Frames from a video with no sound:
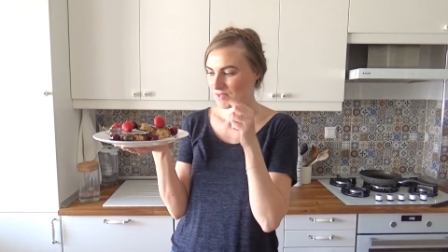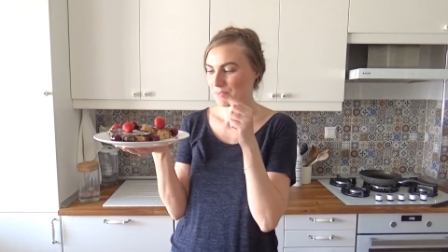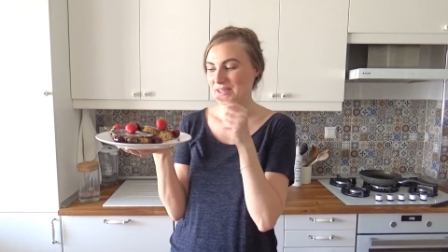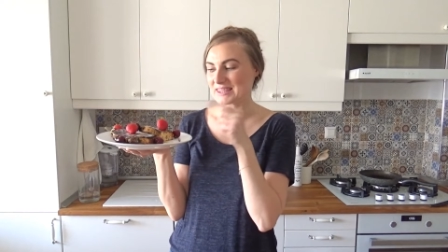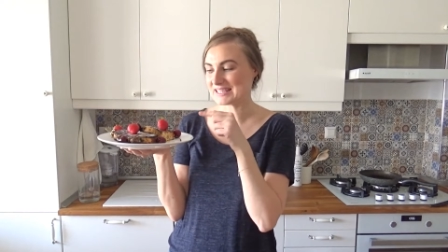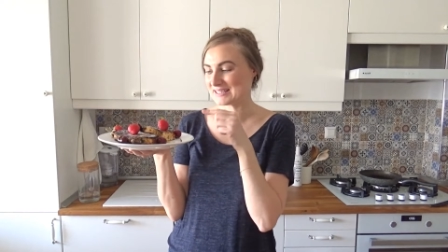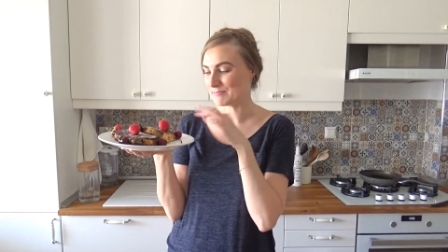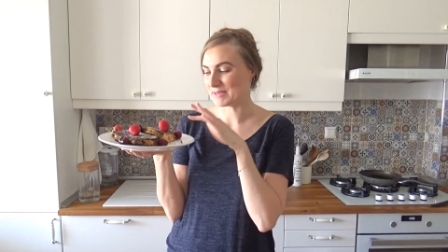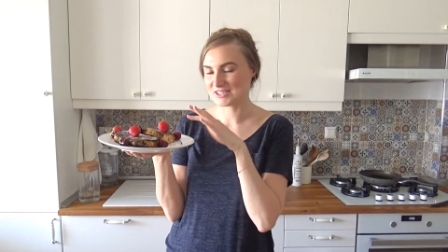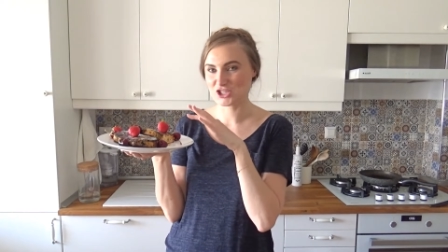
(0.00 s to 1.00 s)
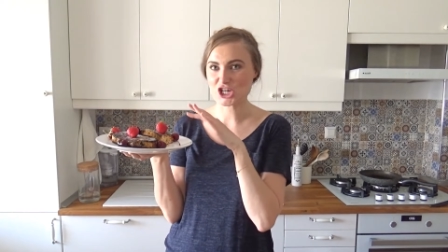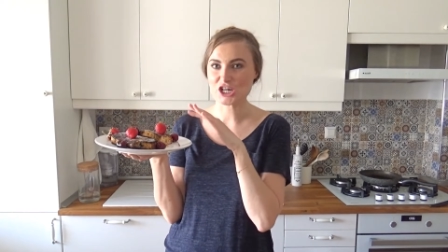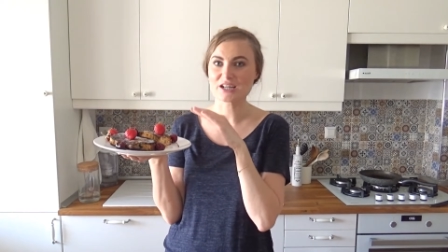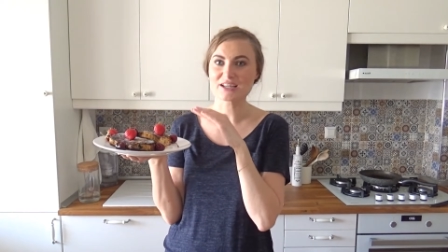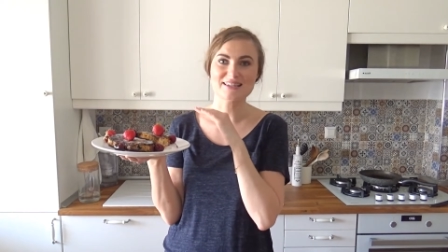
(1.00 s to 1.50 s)
But this
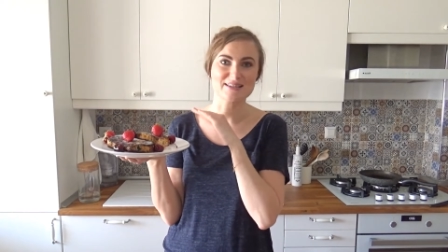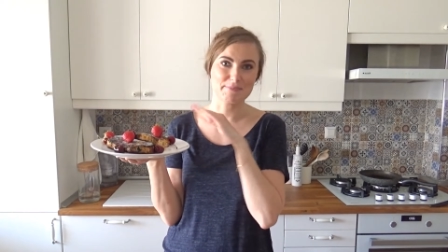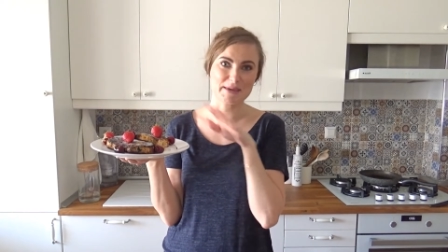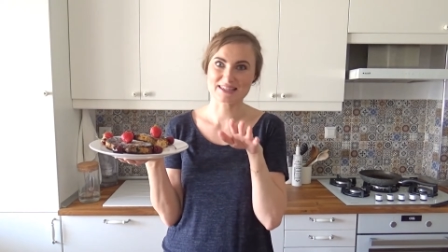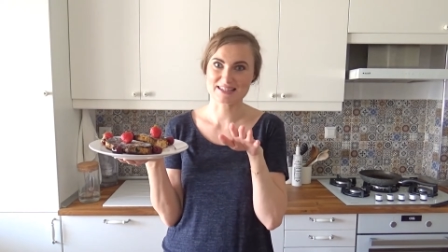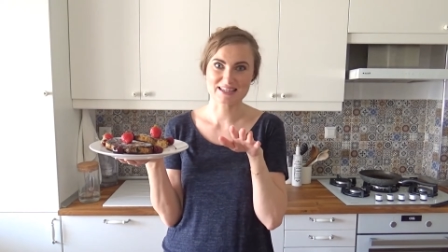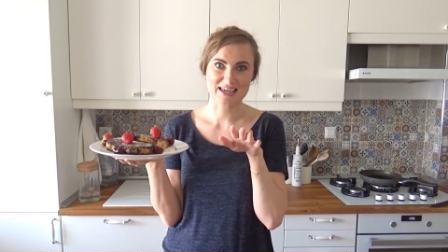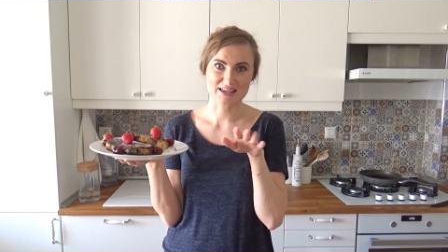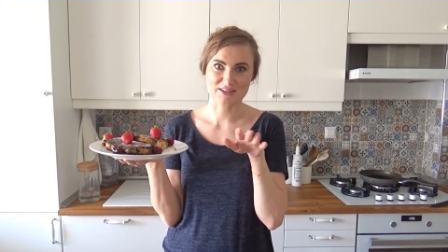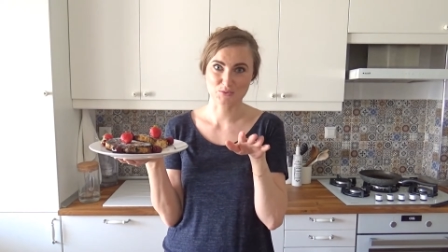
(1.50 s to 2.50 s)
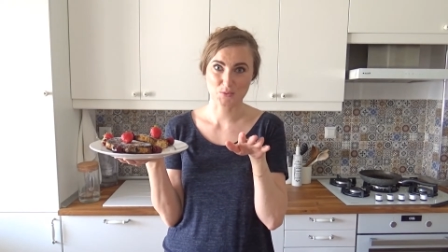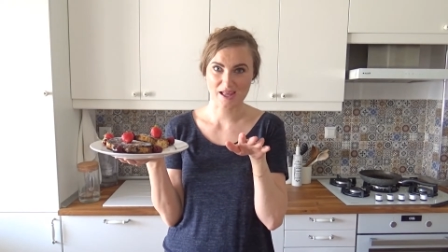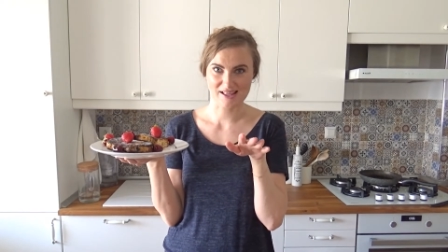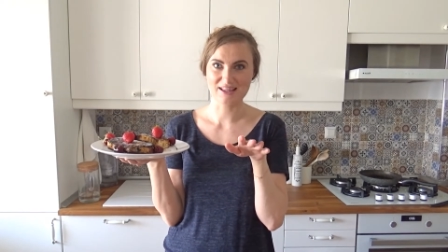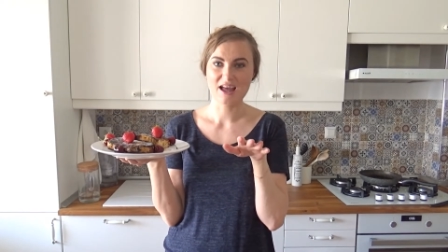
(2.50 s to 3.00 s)
mixture is amazing as
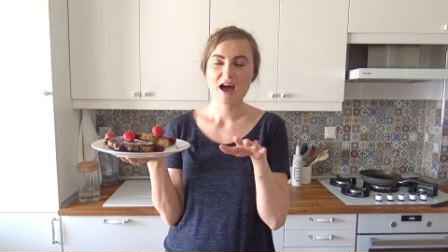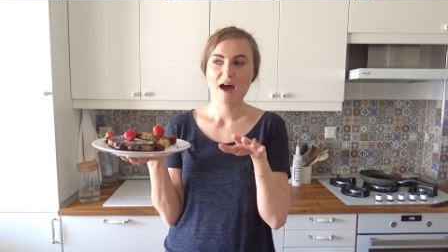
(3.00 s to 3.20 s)
well.